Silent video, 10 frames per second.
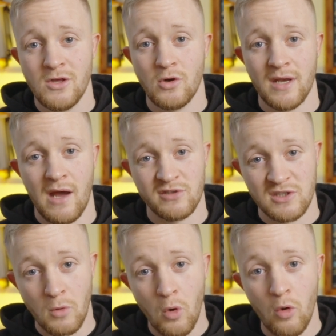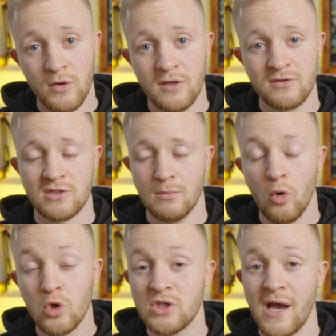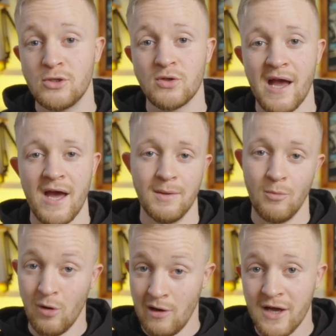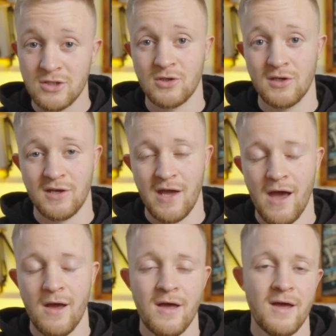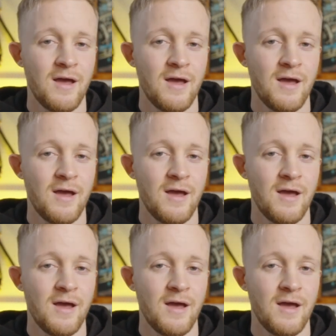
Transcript: You're going to have a small audience. The more shares you get, the more likes you're going to get.